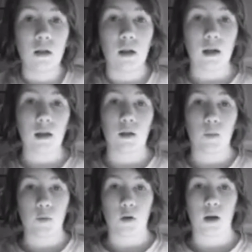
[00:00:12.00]
like,
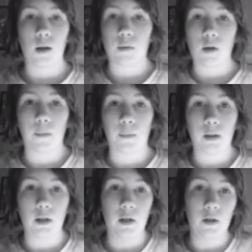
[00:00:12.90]
subscribe,
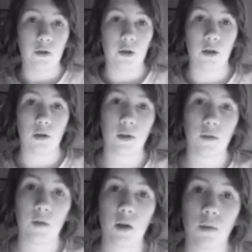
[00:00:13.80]
comment, and share this
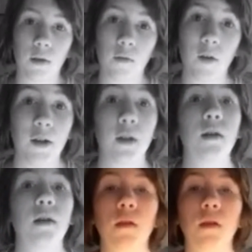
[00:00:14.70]
video with a friend.
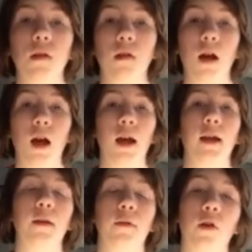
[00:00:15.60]
I
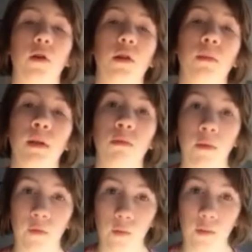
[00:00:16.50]
am going to be
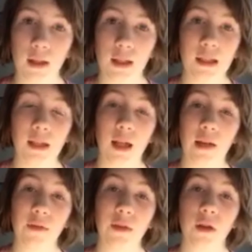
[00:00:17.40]
reviewing the
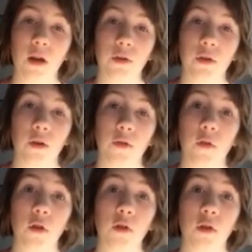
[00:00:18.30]
11th Doctor's
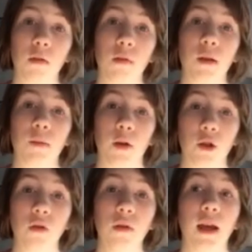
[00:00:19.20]
first Christmas
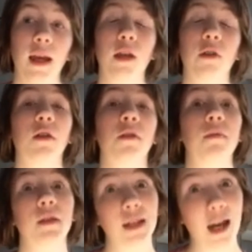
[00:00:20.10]
special, A
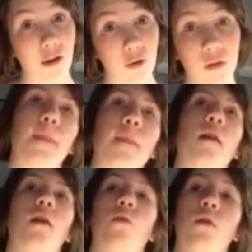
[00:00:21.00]
Christmas Carol.
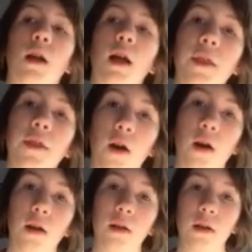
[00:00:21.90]
What I
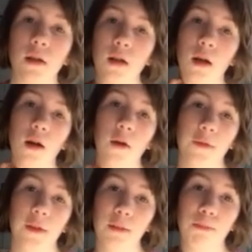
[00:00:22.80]
thought
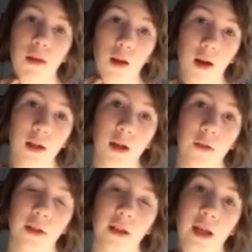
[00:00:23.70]
of the plot of
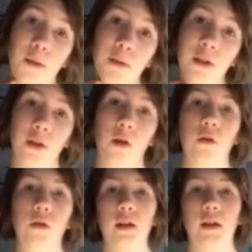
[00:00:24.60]
this
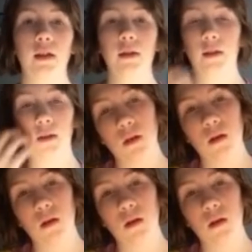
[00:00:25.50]
episode is